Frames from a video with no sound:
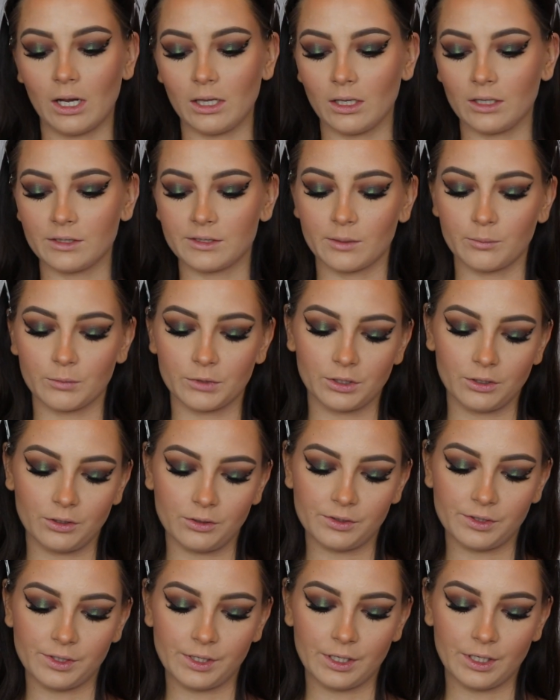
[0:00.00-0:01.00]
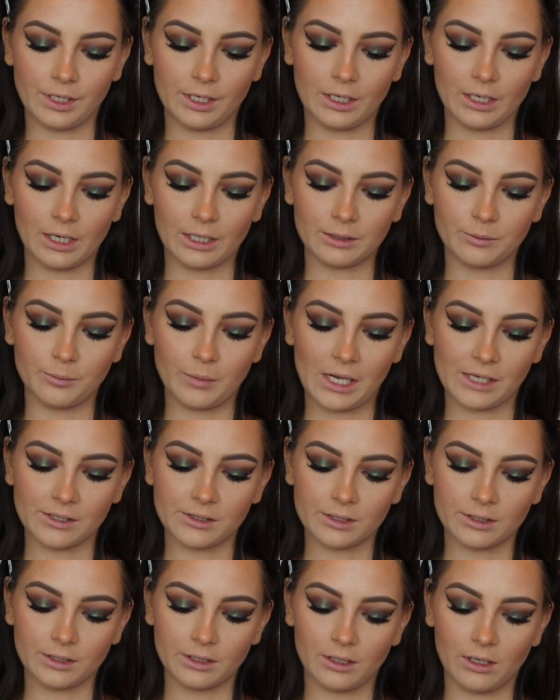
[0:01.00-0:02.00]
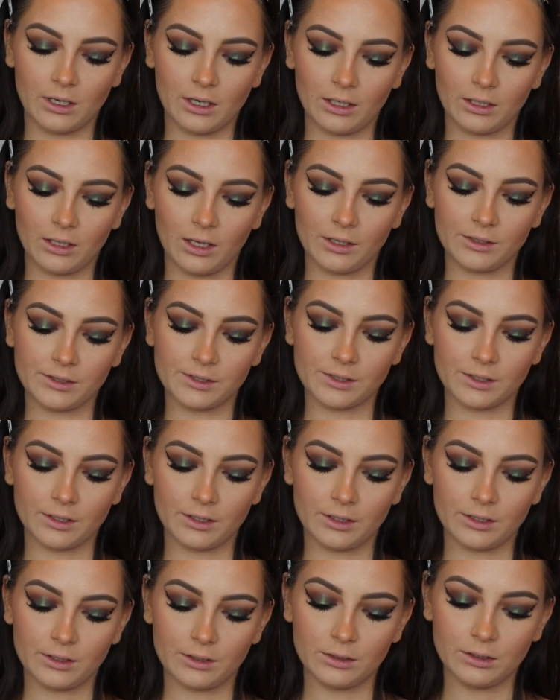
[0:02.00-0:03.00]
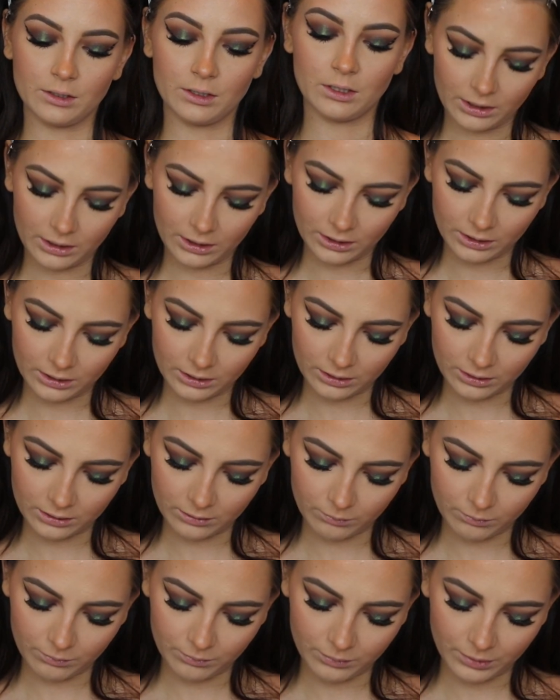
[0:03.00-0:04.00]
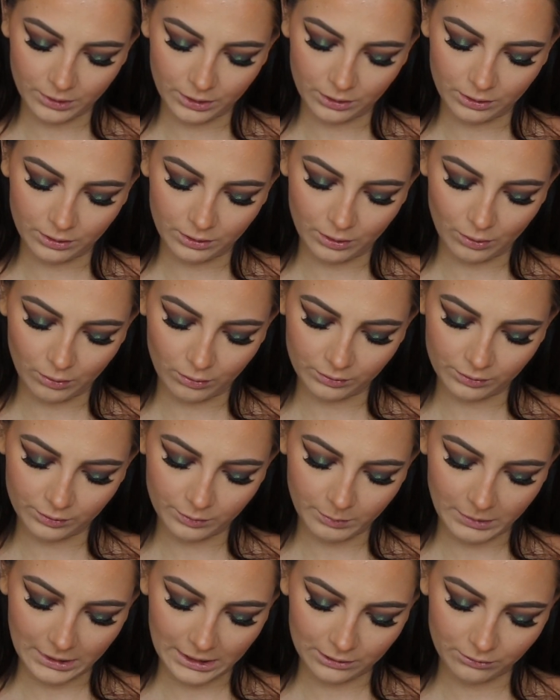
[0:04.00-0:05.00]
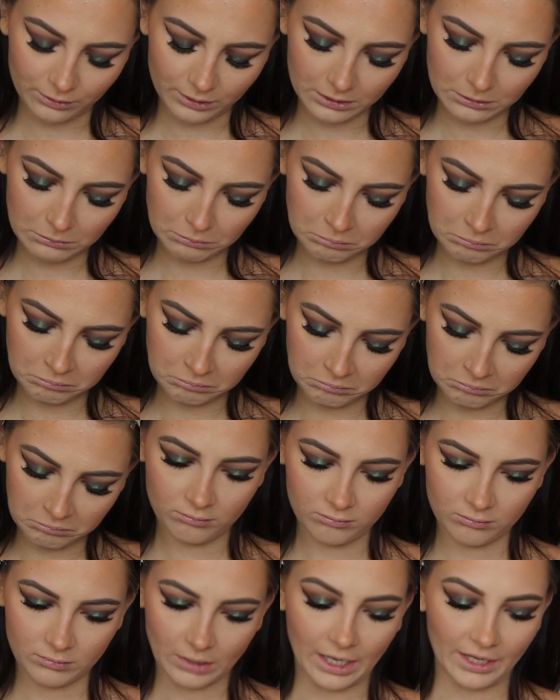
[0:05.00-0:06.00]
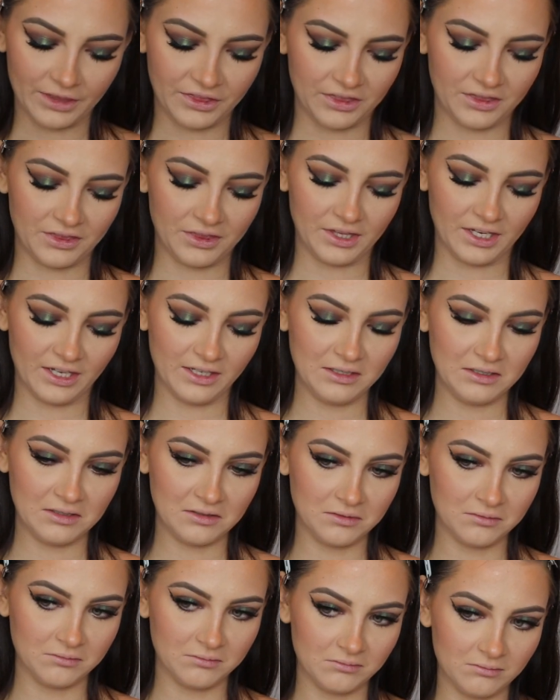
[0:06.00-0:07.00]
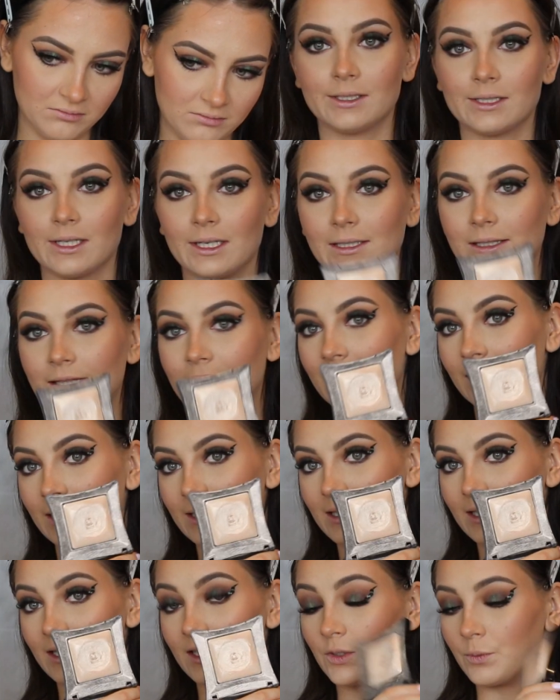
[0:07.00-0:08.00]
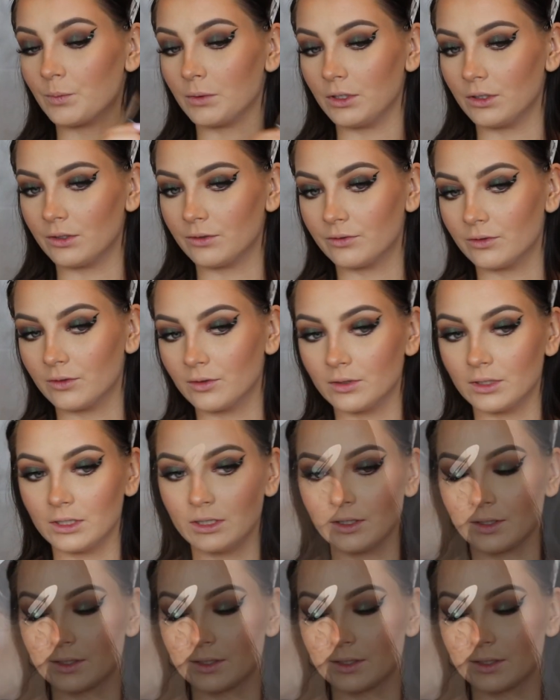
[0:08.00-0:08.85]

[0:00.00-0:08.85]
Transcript: highlight, I'm going to use the Eyeliner highlighter in Beyond powder. I think it's like this. It's beautiful. It